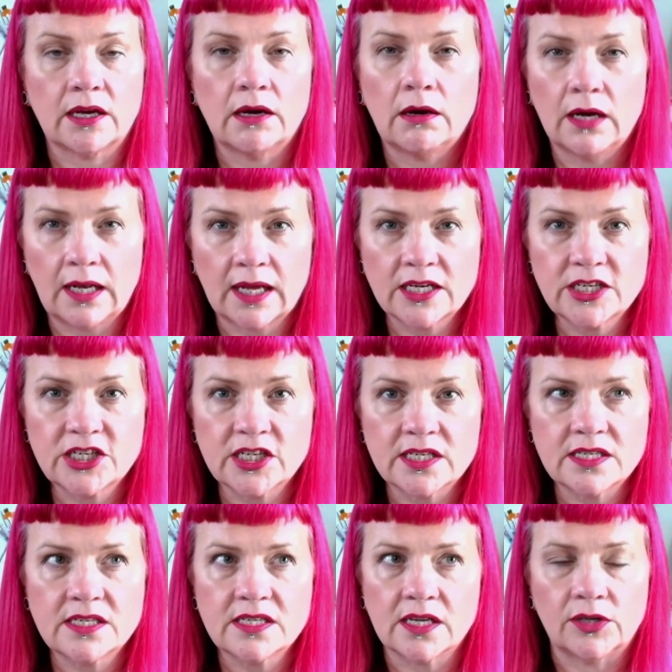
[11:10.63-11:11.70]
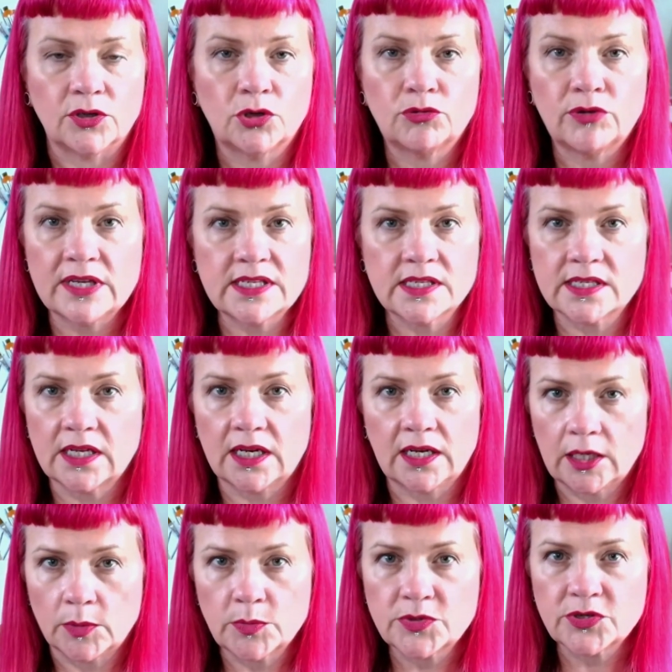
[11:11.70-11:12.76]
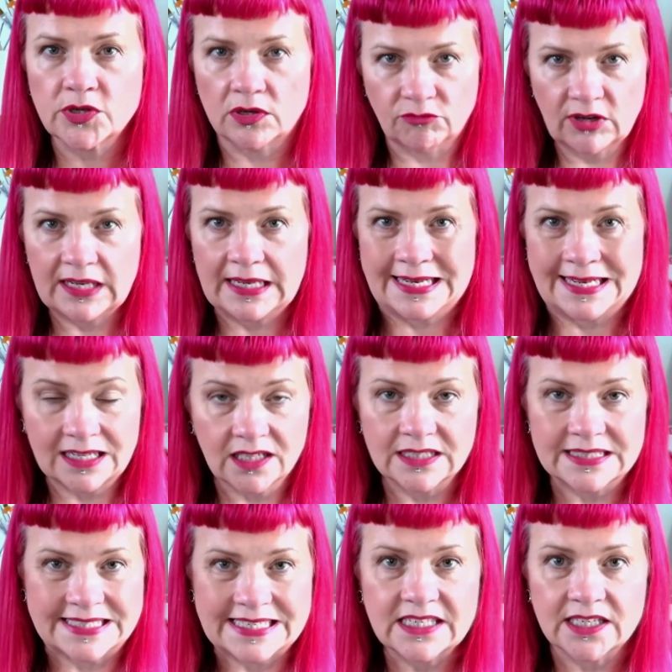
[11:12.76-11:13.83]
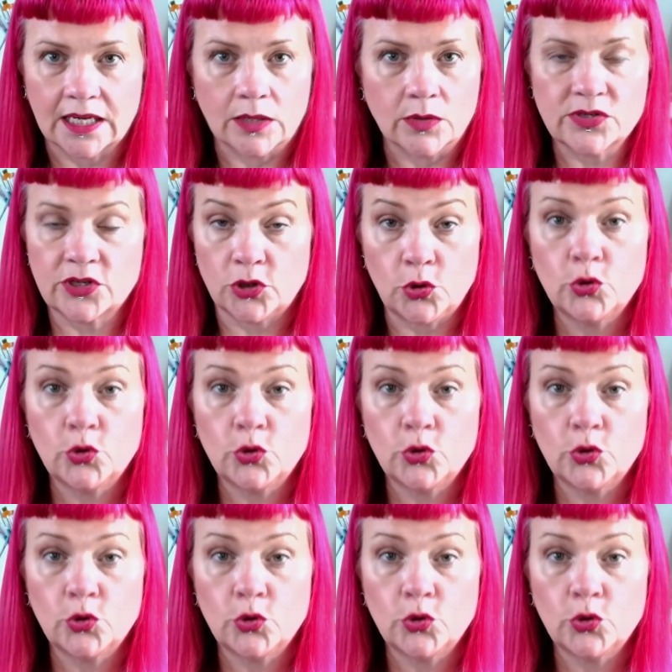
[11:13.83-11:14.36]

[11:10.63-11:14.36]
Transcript: eyelashes and creases in lips and really little details that you